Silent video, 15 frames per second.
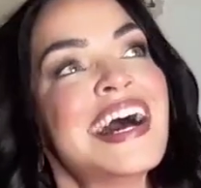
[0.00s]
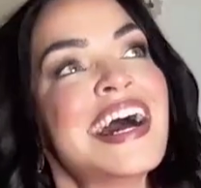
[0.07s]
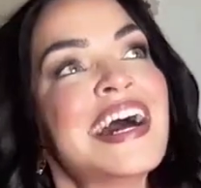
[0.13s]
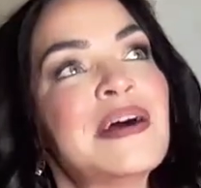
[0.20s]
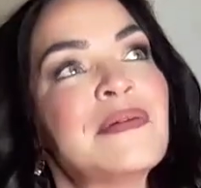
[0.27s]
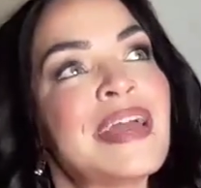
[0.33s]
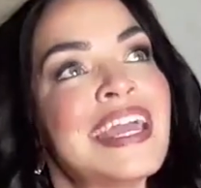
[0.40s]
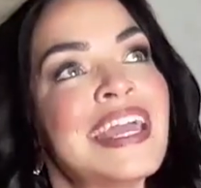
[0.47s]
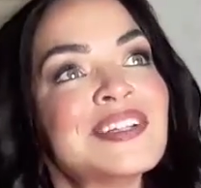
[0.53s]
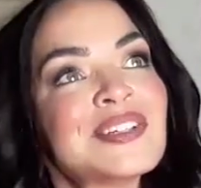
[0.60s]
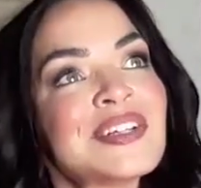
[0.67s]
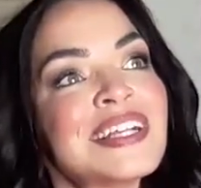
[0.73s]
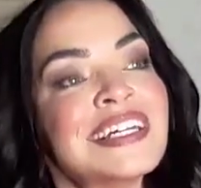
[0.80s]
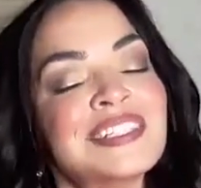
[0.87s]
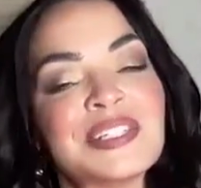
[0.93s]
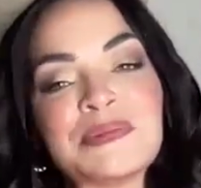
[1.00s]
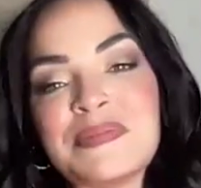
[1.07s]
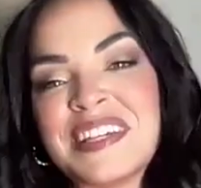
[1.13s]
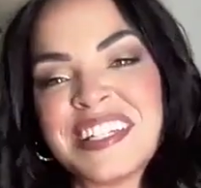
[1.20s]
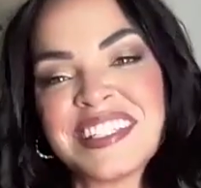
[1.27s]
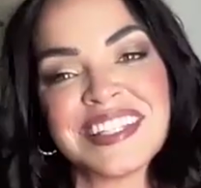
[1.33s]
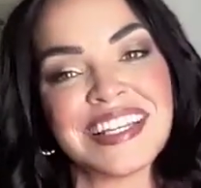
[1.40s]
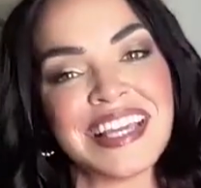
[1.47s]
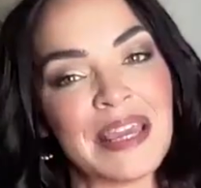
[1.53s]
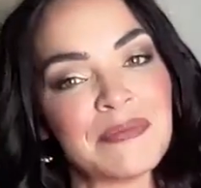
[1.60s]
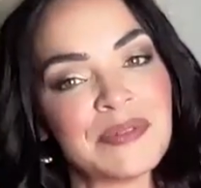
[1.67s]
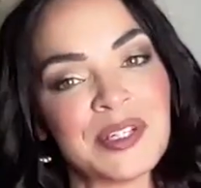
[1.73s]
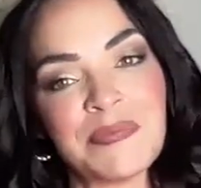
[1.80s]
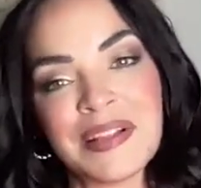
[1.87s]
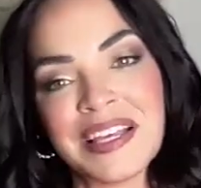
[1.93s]
Angela, just because of the
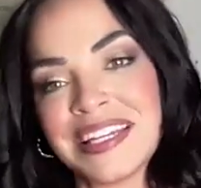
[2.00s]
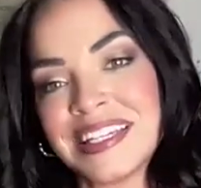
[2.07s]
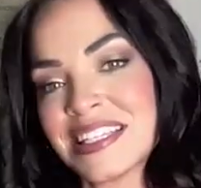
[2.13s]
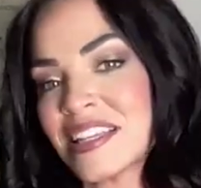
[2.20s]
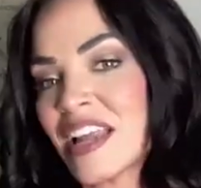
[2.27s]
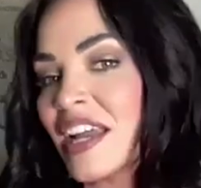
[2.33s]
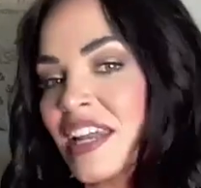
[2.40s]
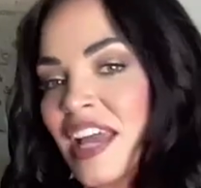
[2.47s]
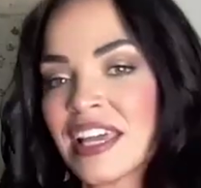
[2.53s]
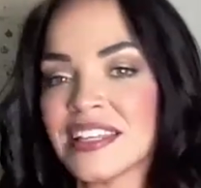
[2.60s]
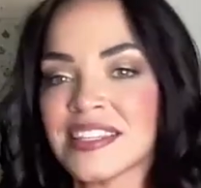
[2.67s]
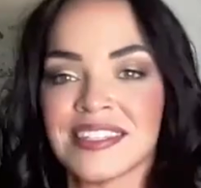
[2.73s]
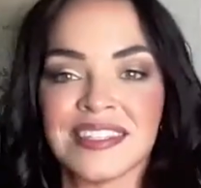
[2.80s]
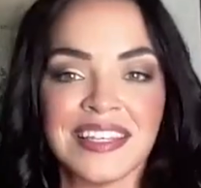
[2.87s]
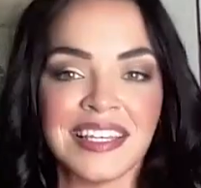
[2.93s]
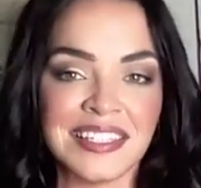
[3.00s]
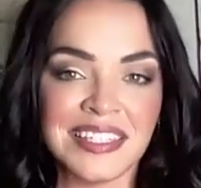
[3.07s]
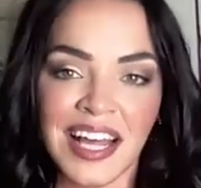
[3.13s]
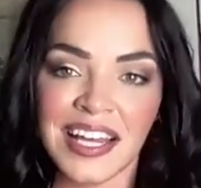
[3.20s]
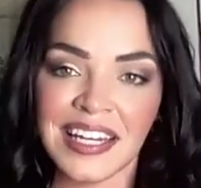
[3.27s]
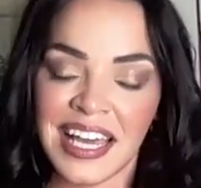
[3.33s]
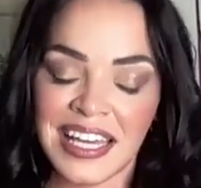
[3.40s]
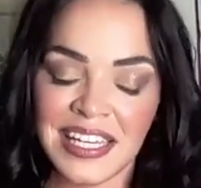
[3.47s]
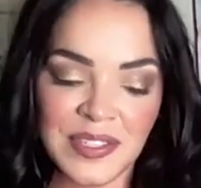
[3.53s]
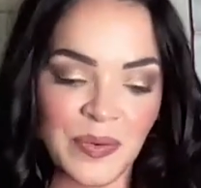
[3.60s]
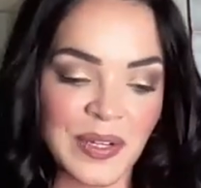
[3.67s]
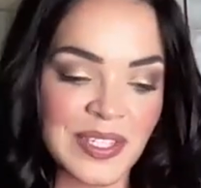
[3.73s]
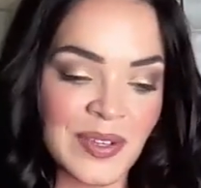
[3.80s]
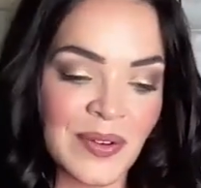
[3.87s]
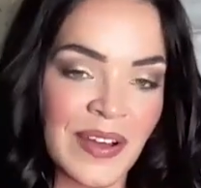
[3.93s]
game she played, it's not nice. It's not nice
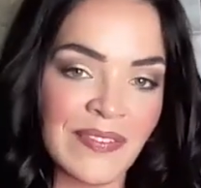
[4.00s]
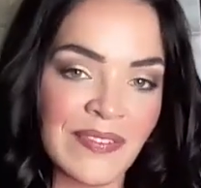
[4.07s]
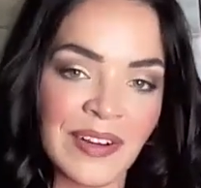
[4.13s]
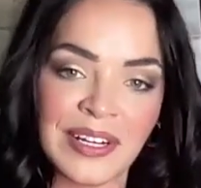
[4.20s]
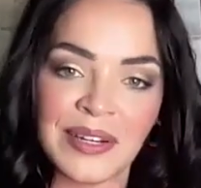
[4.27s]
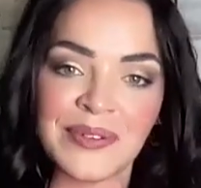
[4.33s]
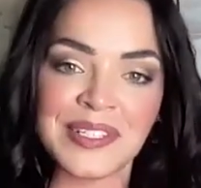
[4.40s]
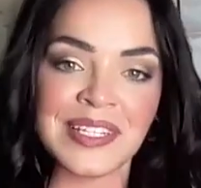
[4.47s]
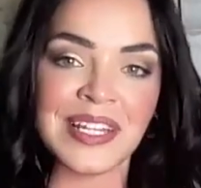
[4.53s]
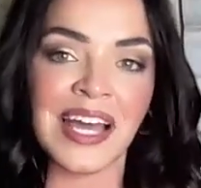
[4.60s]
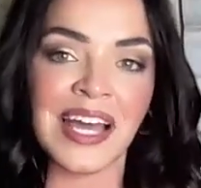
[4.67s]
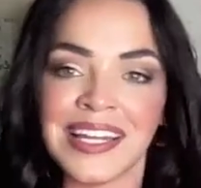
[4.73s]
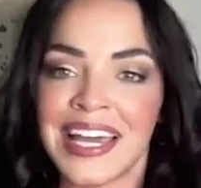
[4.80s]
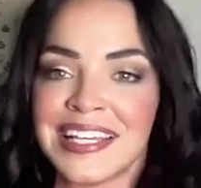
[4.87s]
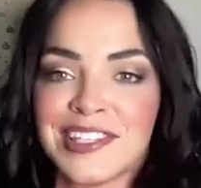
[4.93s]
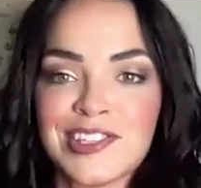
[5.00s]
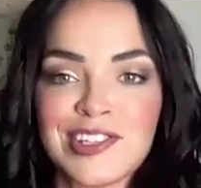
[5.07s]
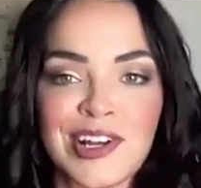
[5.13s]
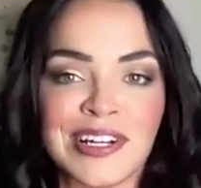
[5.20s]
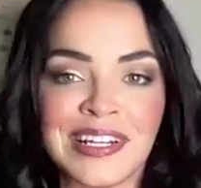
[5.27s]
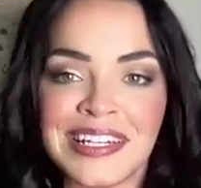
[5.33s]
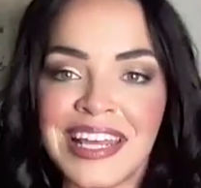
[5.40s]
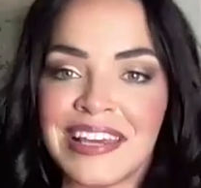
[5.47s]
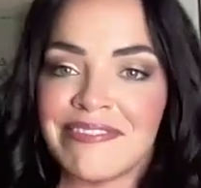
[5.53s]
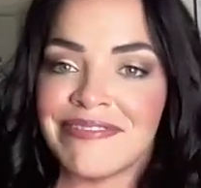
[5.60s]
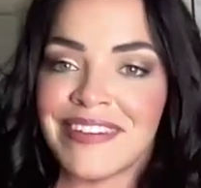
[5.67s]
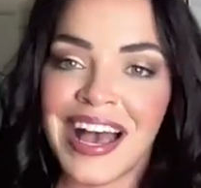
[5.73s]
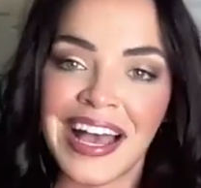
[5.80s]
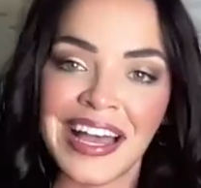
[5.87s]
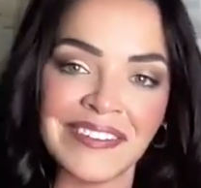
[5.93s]
whatsoever. And it was nice starting day
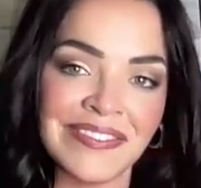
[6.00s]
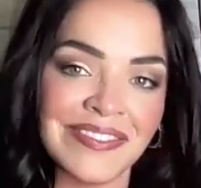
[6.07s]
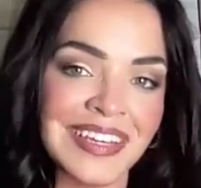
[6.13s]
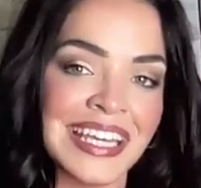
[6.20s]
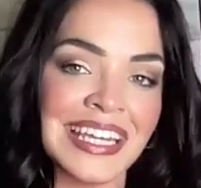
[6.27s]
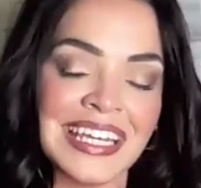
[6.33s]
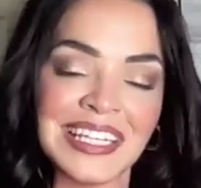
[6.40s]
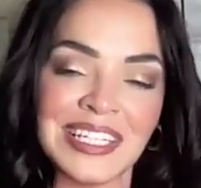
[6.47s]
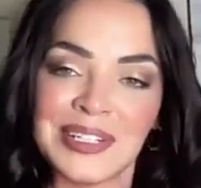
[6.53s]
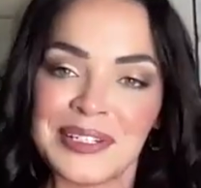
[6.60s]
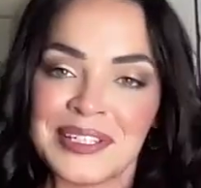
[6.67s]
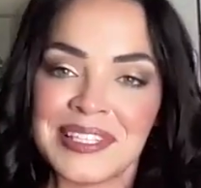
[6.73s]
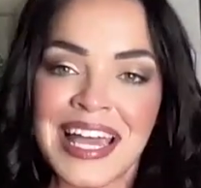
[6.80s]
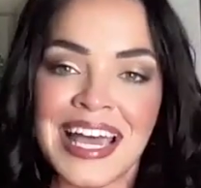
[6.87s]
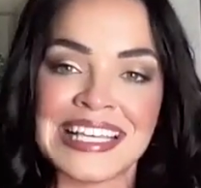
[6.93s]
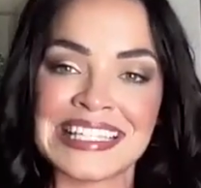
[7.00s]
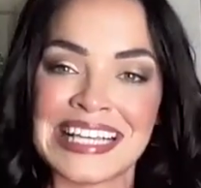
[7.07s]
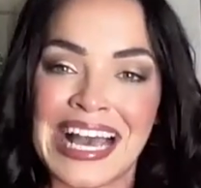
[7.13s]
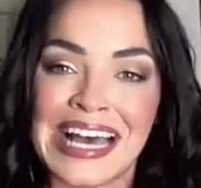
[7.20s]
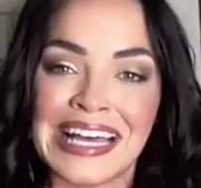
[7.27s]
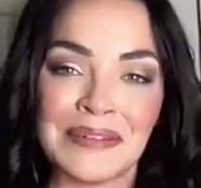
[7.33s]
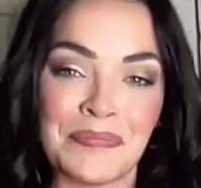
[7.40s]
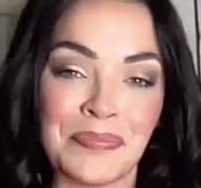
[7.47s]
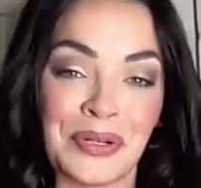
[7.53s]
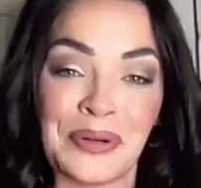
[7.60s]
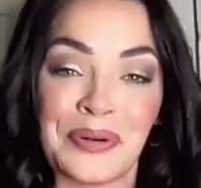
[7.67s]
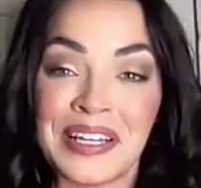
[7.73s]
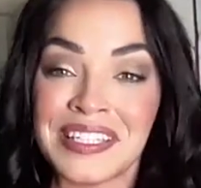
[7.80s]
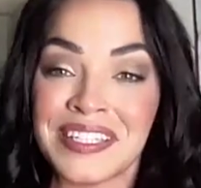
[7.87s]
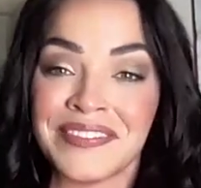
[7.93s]
5. And it just has gotten
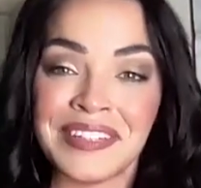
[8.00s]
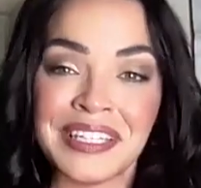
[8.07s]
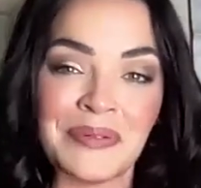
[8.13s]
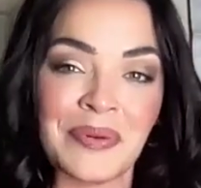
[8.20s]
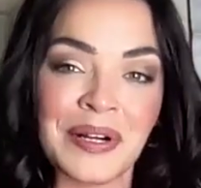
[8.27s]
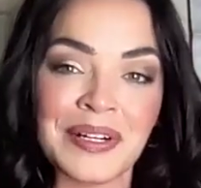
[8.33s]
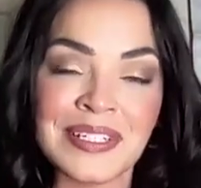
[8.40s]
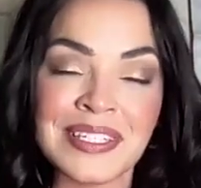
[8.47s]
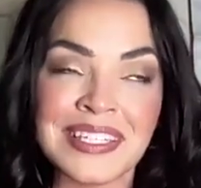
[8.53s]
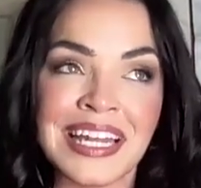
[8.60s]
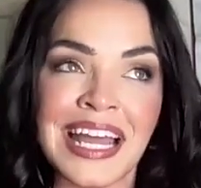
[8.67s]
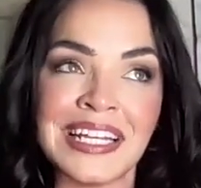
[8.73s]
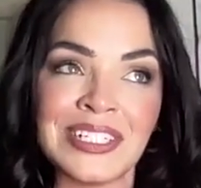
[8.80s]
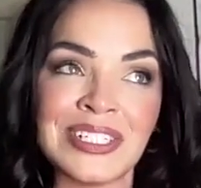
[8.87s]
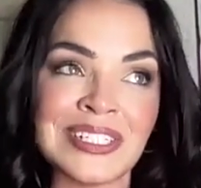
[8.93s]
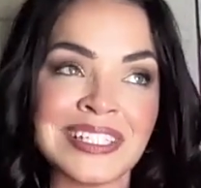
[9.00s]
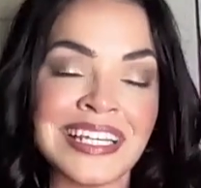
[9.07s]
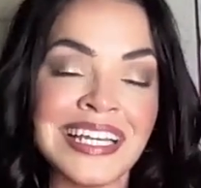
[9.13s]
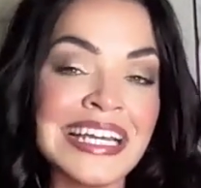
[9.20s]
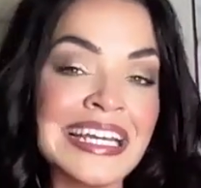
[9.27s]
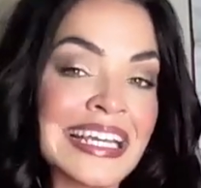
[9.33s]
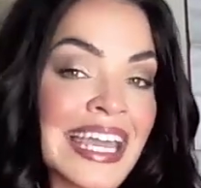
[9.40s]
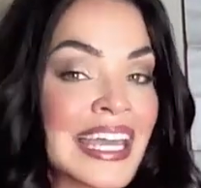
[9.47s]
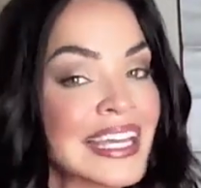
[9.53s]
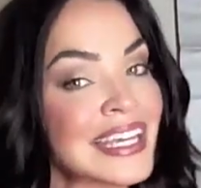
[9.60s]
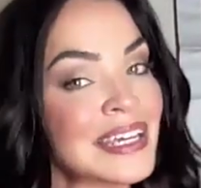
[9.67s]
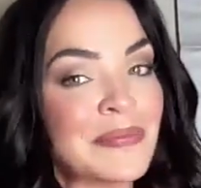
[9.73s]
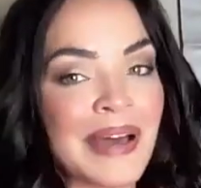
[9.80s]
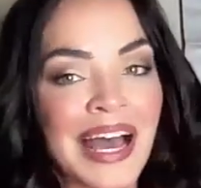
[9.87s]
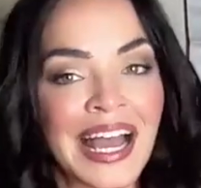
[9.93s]
progressively worse. And I just can't
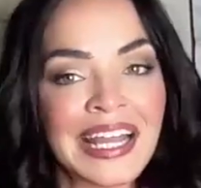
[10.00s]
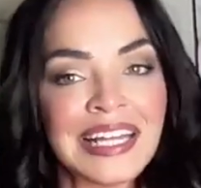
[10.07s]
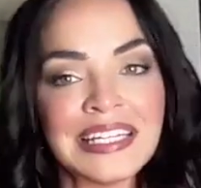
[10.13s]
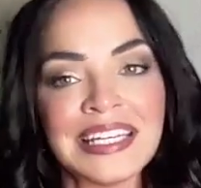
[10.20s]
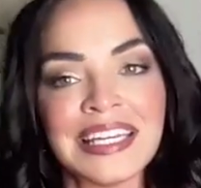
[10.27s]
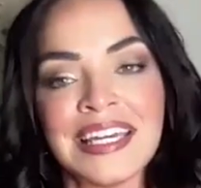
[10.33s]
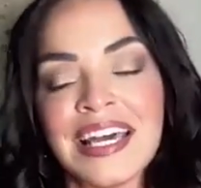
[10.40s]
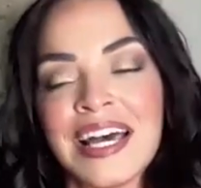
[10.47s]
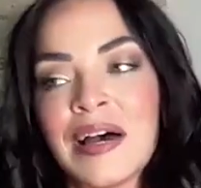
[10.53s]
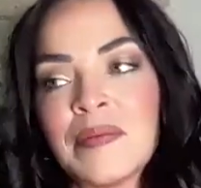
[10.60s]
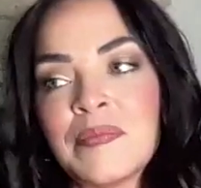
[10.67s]
get behind it.